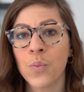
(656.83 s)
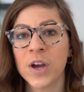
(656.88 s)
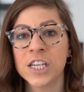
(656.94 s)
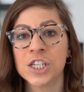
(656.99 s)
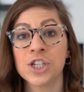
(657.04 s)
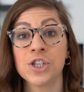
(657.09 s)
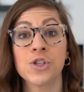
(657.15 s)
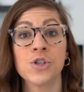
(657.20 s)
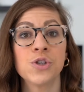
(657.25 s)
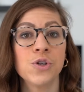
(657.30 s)

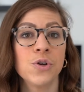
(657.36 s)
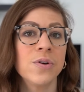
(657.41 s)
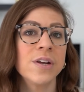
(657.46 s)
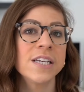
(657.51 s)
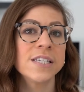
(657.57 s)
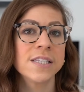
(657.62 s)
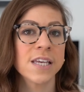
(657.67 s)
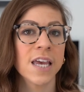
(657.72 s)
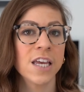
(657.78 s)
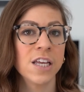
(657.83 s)
which
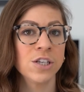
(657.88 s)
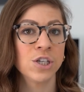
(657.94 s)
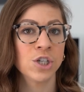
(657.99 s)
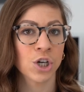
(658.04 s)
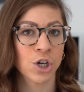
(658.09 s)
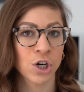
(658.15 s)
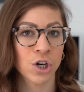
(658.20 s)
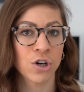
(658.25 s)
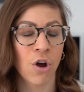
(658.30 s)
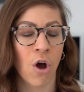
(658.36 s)
students can
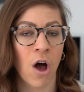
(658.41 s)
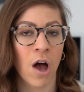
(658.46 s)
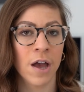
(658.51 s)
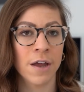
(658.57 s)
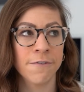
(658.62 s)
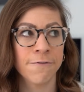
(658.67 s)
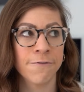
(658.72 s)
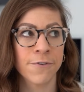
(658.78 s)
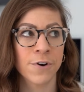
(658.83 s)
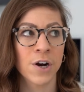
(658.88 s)
turn
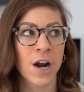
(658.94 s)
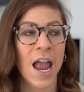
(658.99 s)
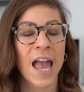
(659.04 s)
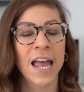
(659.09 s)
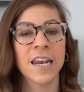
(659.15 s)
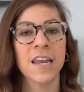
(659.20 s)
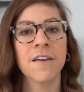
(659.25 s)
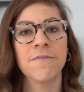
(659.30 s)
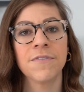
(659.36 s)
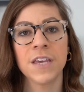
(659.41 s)
on for
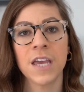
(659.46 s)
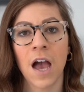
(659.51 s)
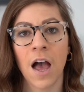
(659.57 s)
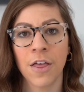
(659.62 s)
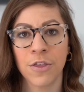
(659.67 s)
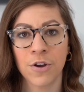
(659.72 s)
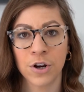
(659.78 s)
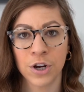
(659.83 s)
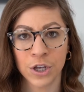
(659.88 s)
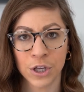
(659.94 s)
any of the
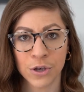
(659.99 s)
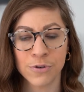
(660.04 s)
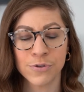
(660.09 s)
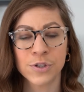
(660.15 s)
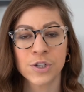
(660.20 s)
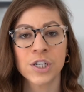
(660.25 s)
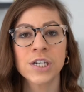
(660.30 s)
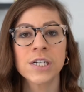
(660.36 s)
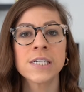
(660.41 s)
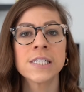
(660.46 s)
other
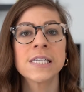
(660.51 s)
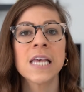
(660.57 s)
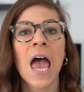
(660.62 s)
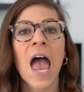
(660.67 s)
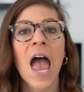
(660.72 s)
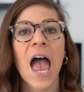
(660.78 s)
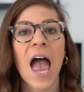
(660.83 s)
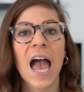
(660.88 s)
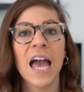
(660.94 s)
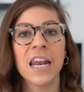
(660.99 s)
users,
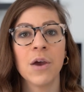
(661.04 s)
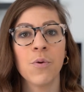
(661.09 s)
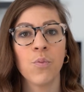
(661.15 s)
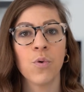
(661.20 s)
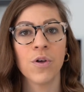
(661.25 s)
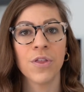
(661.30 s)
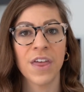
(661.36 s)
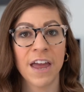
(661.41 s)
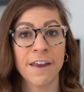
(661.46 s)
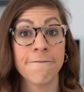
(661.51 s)
and it
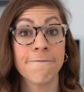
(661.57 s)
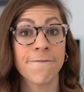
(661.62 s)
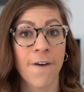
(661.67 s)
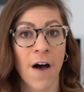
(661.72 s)
will then